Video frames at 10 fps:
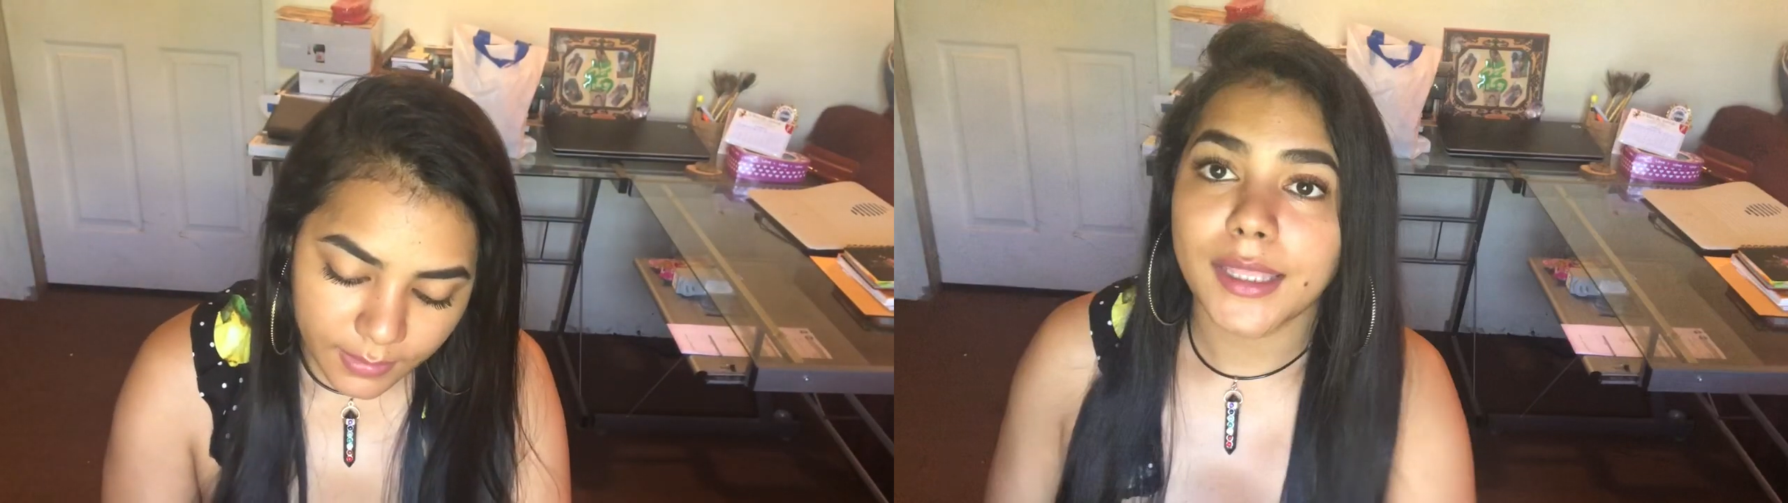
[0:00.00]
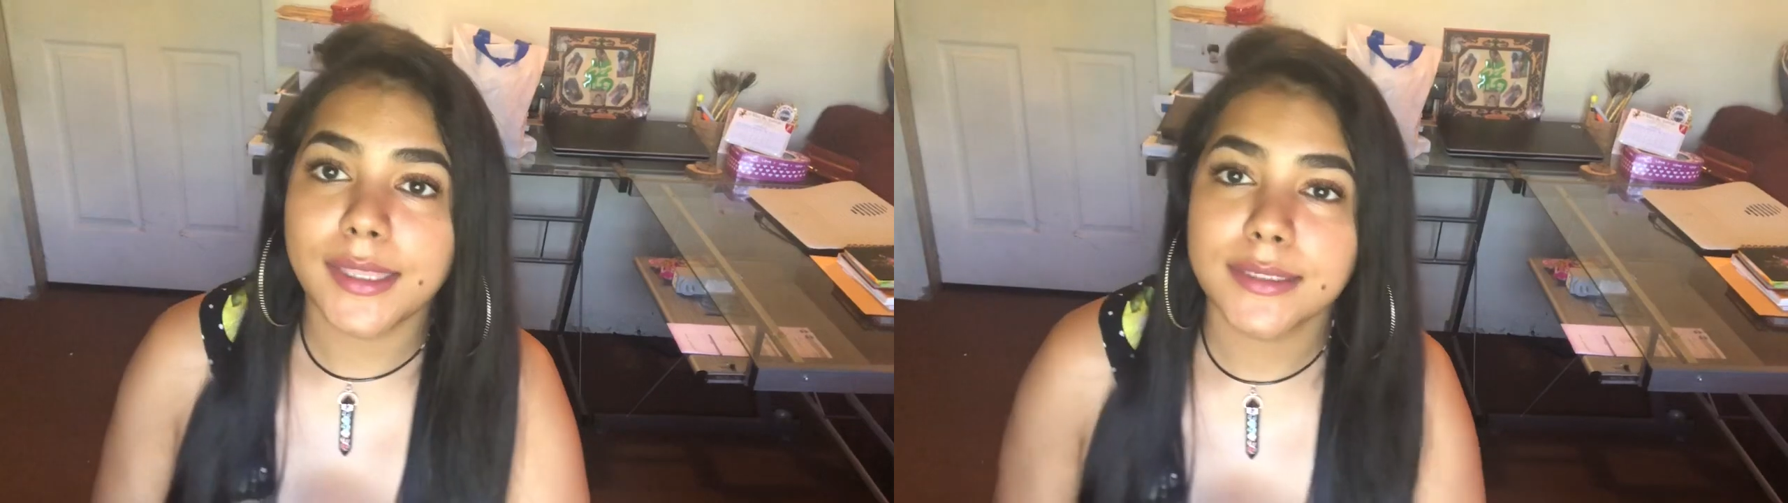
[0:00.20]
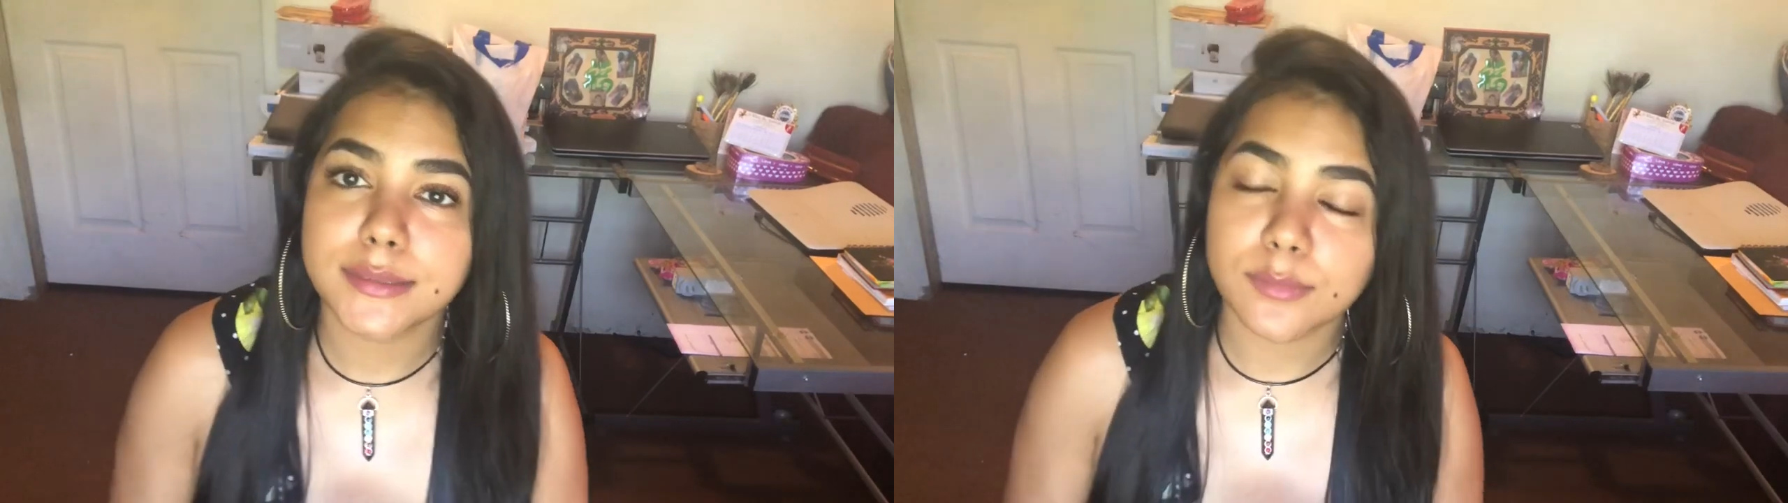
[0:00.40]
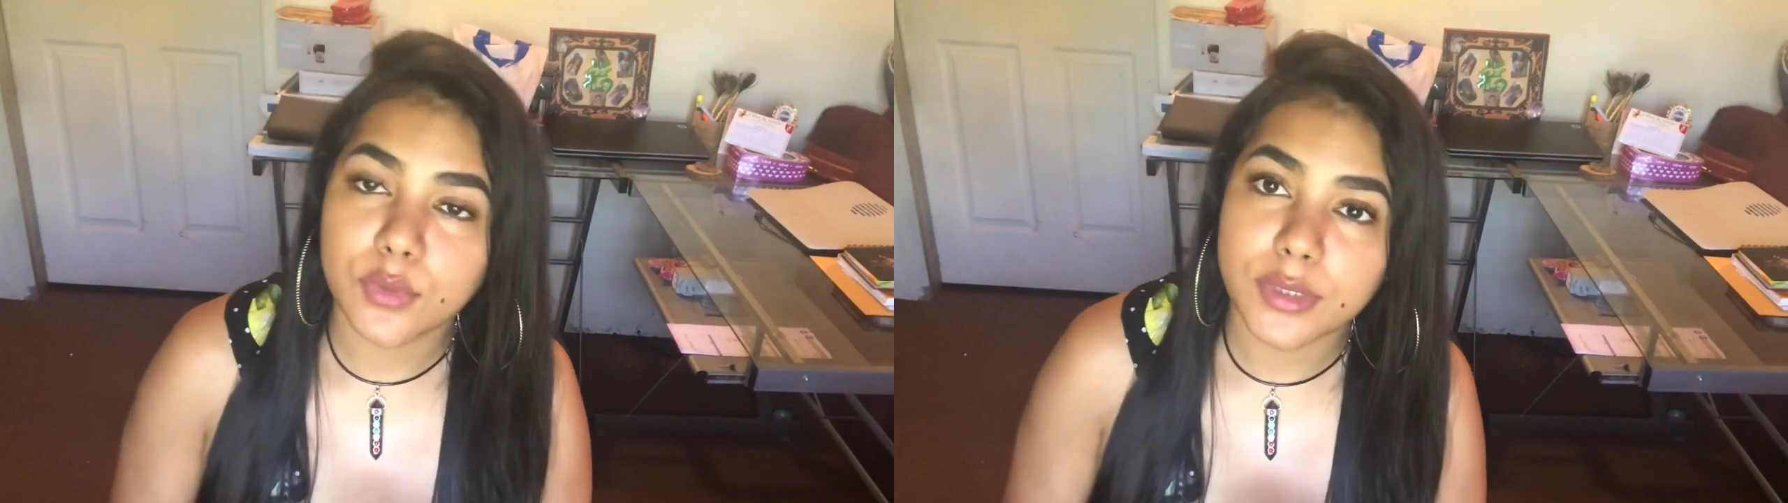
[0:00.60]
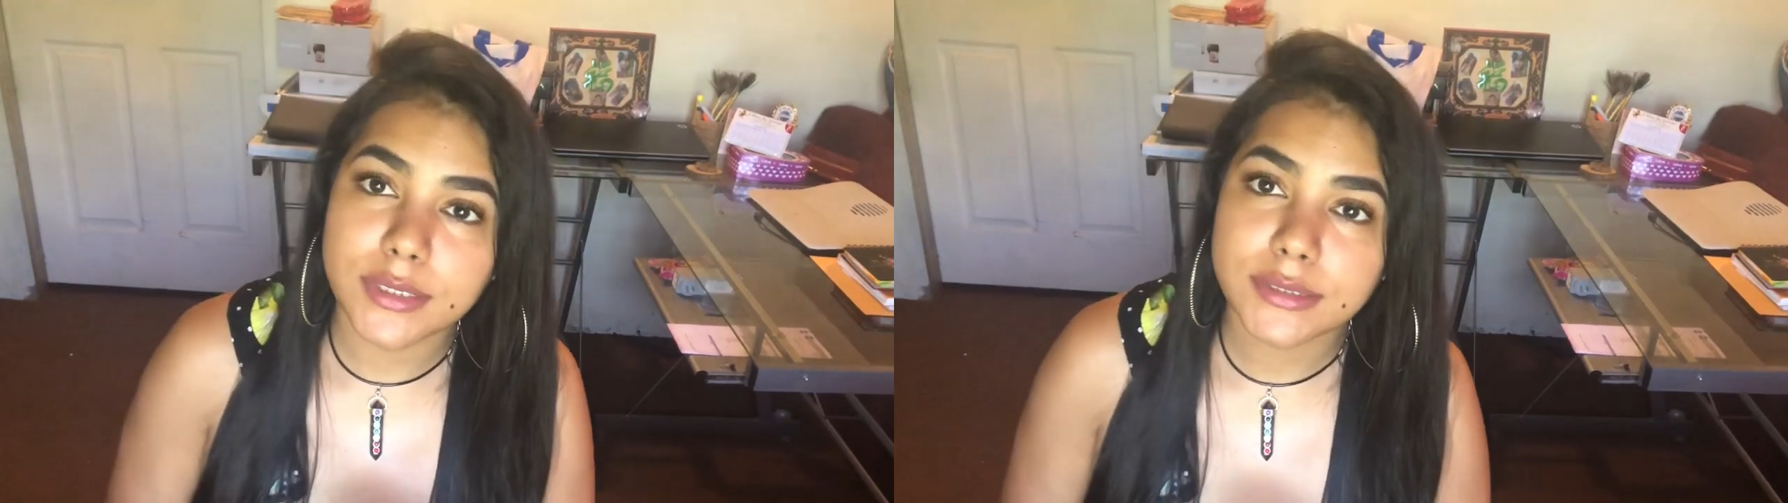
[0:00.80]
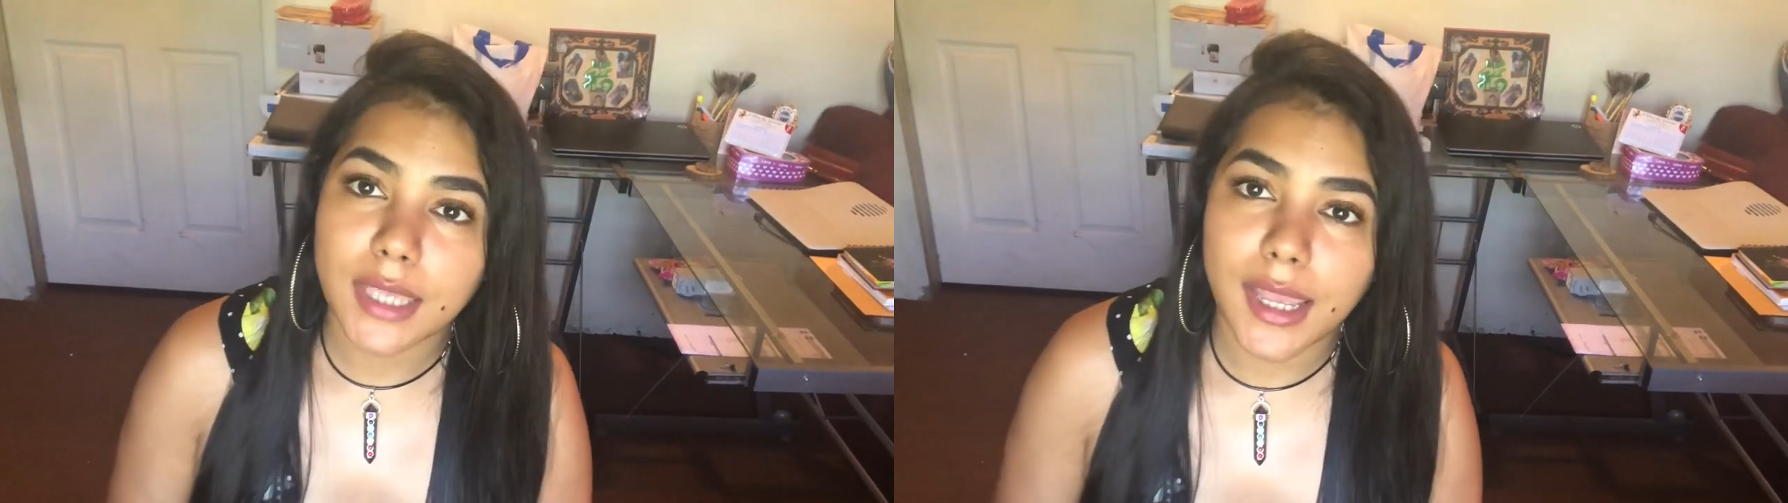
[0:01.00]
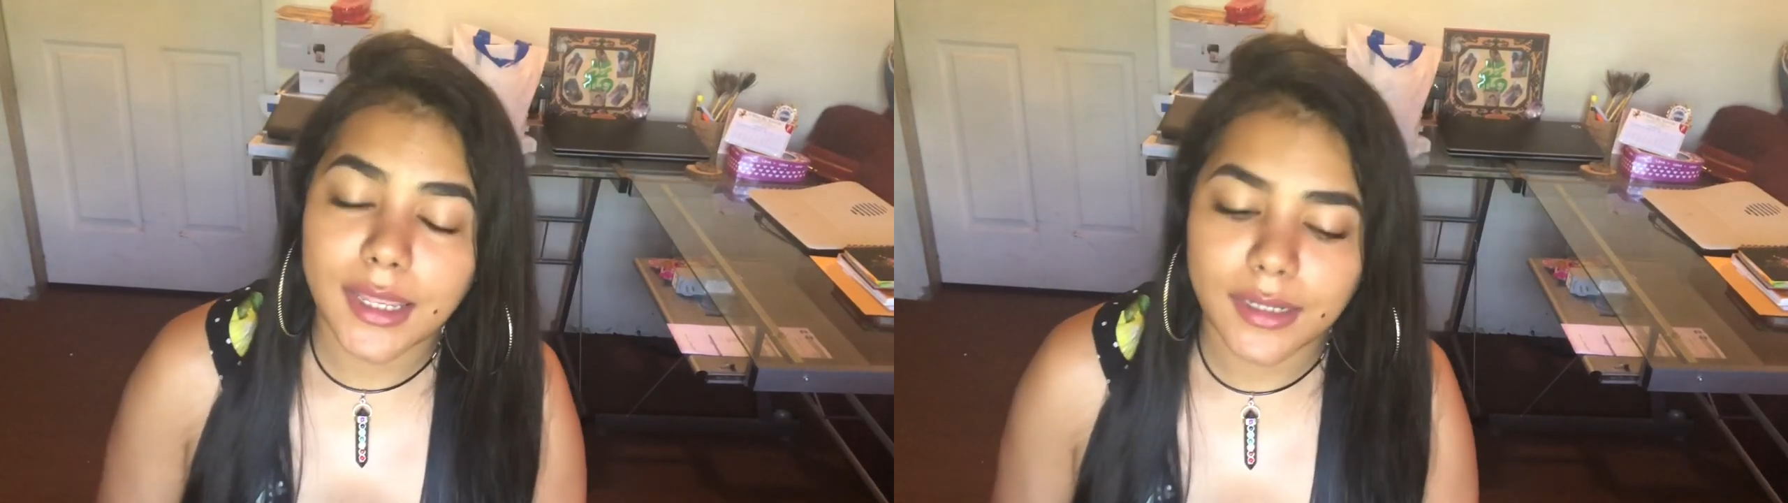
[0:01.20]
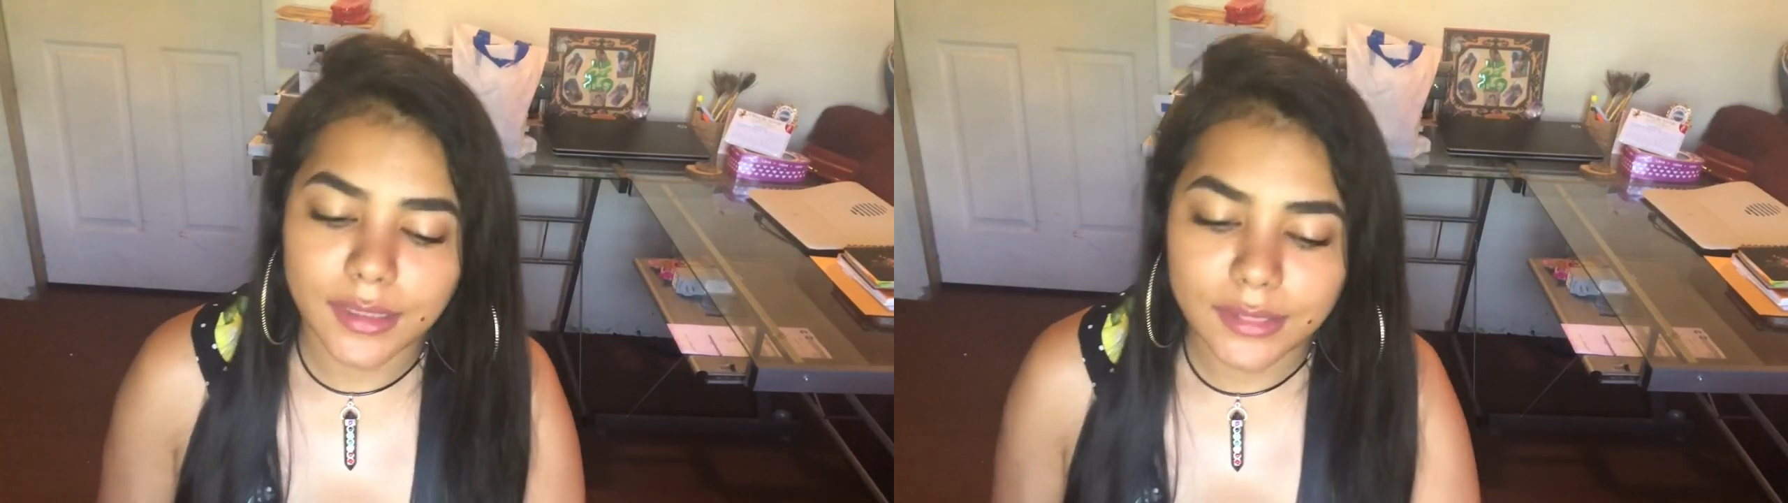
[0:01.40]
and I'm going to
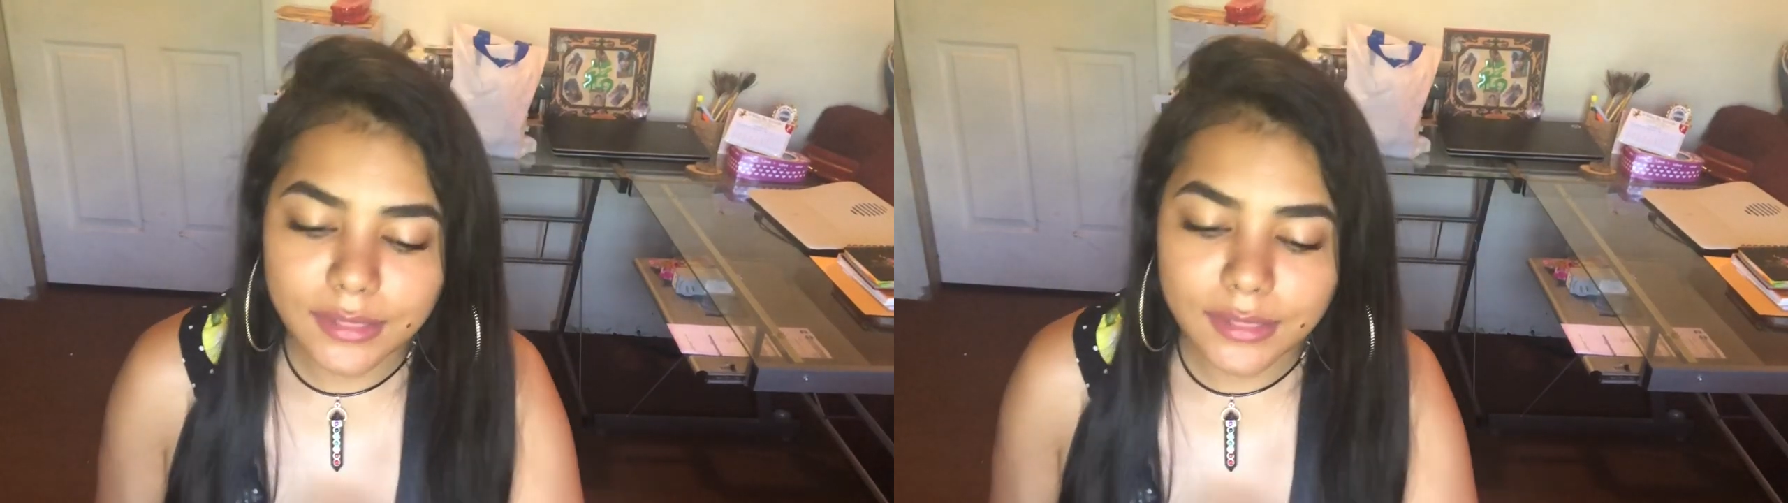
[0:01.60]
add a